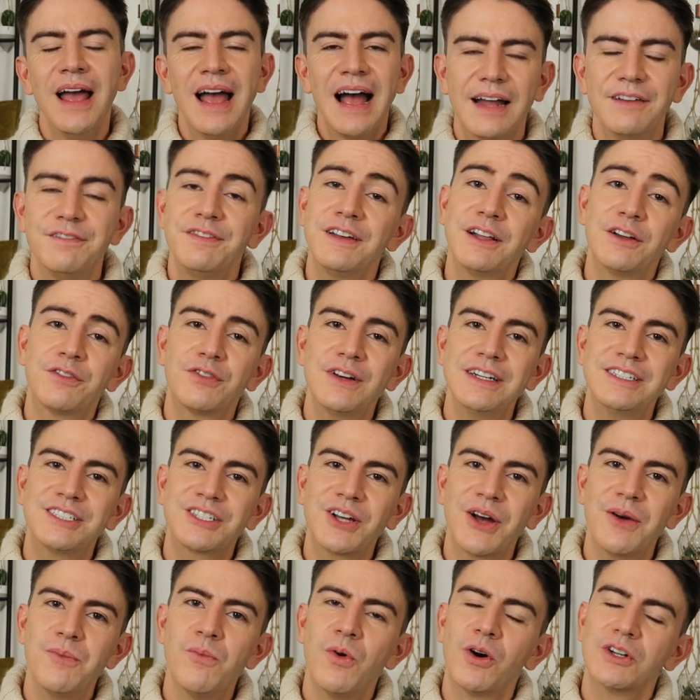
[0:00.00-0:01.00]
And feel free to
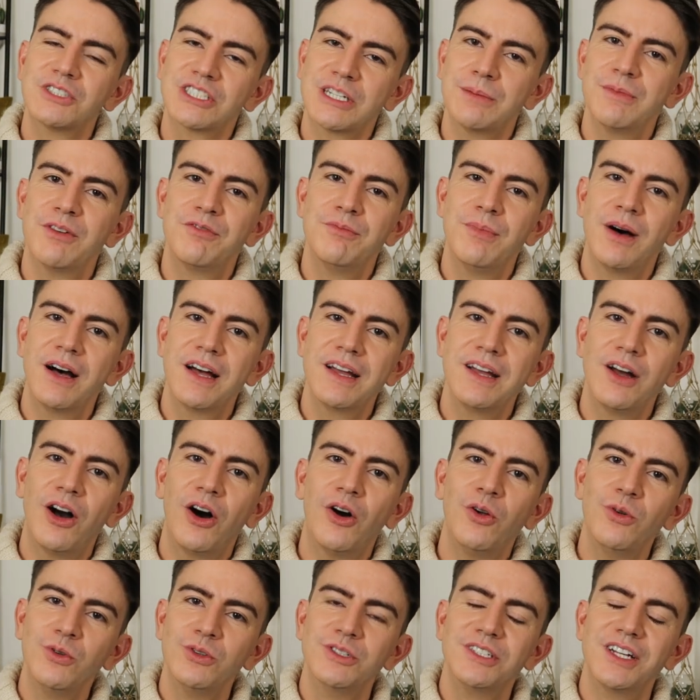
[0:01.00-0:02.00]
go and watch some of my
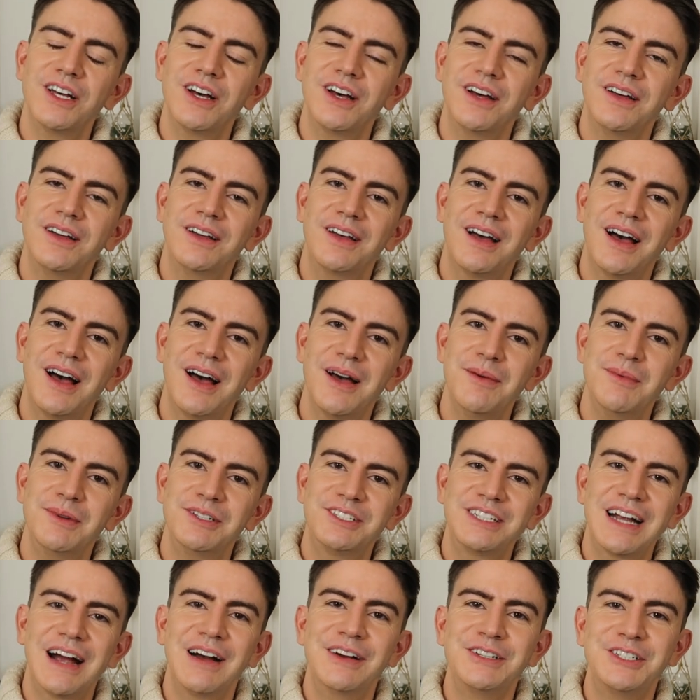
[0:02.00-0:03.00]
older
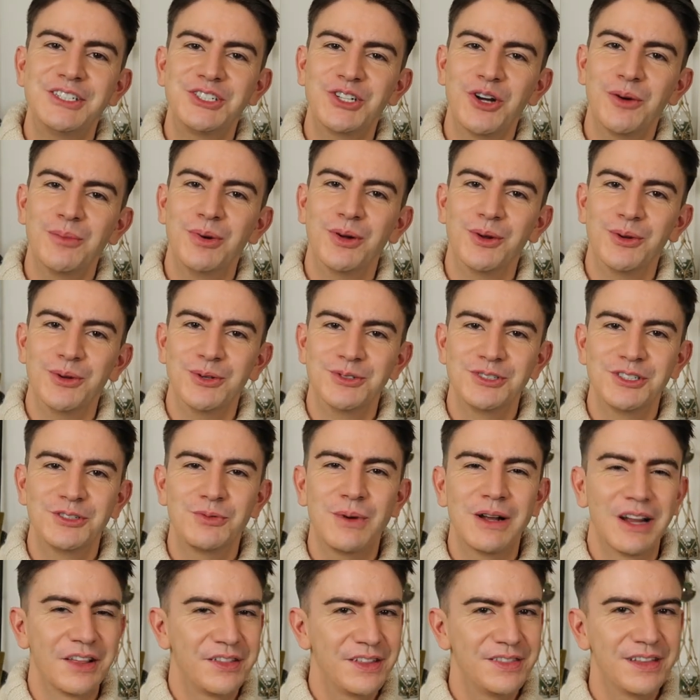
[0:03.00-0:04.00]
charity shop hauls as
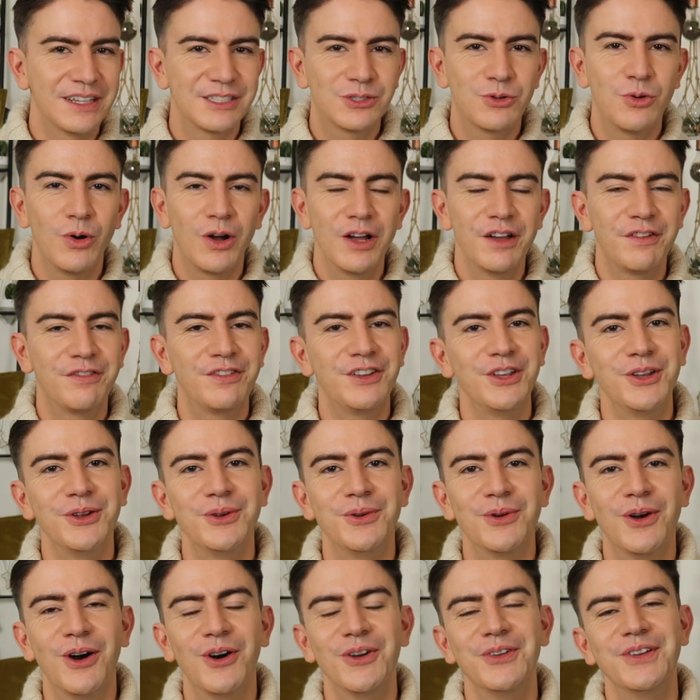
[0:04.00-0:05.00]
well. I think there's quite a
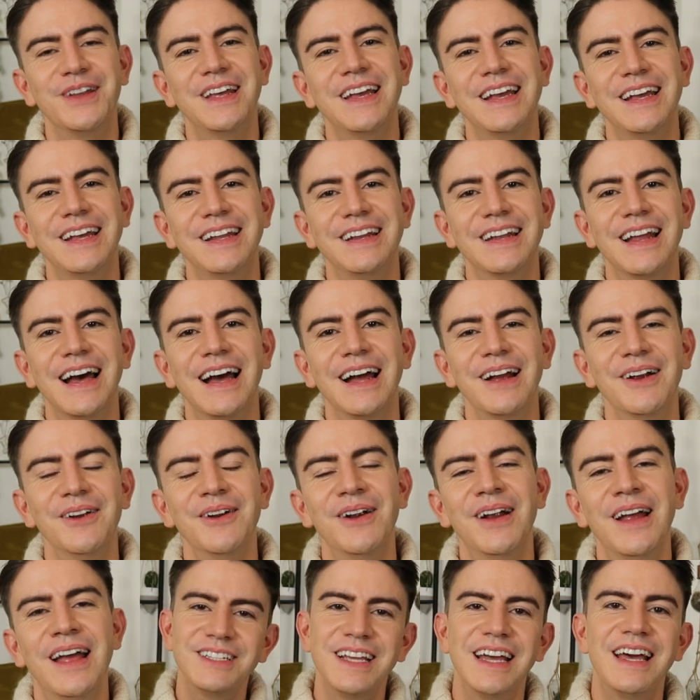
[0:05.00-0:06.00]
few on here now.
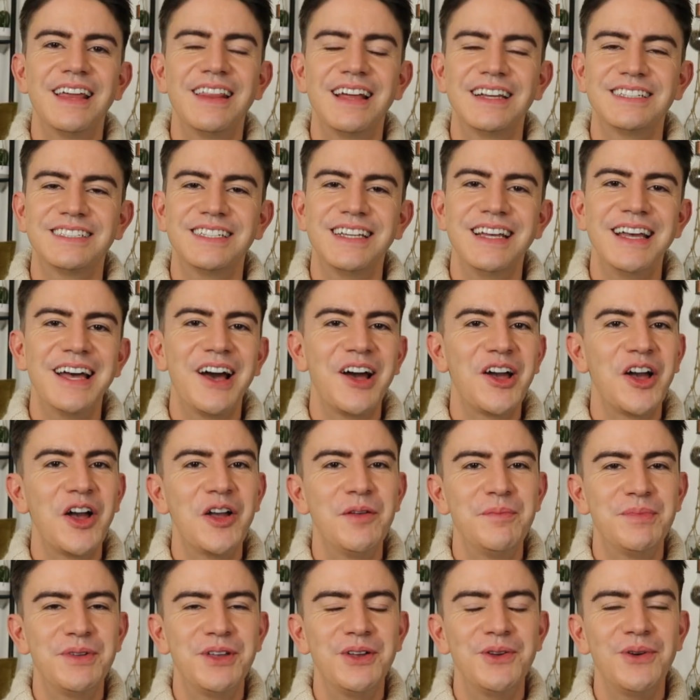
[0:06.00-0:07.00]
So yeah, that's it. I
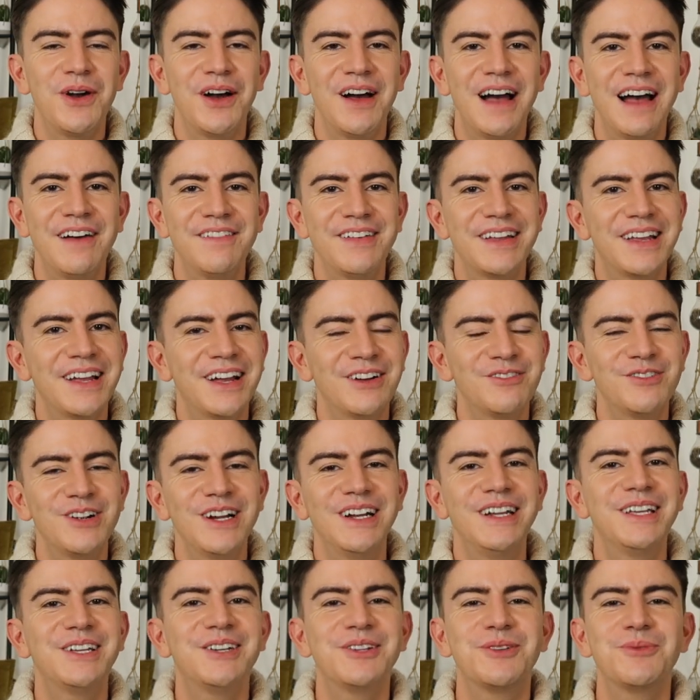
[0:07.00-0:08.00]
hope you are having a
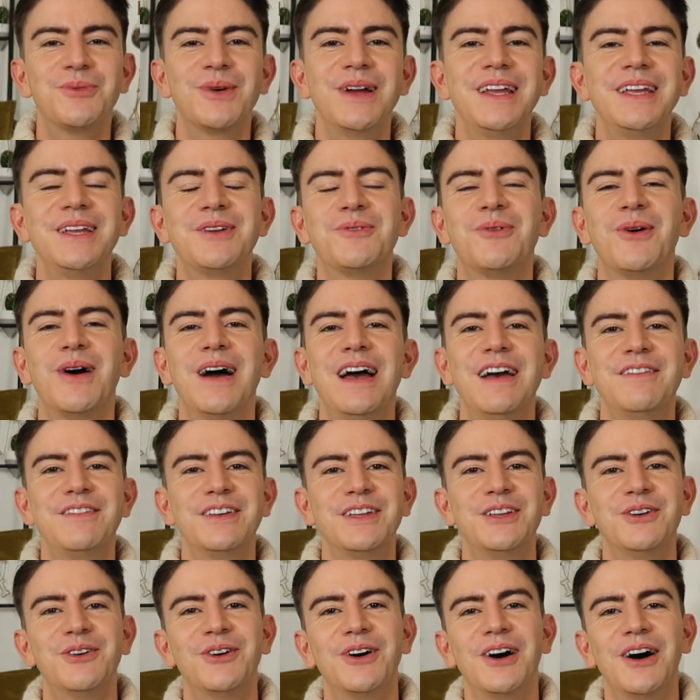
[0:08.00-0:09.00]
really good week, whatever
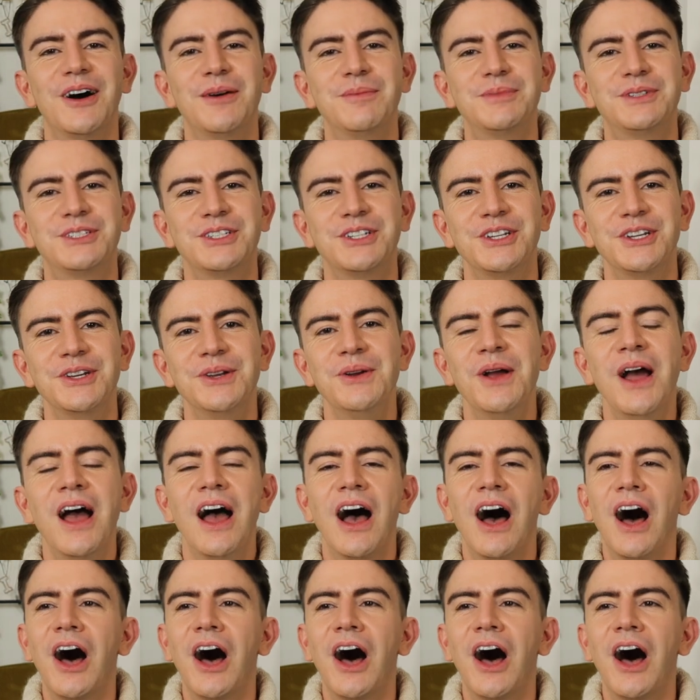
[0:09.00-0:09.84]
you're up to.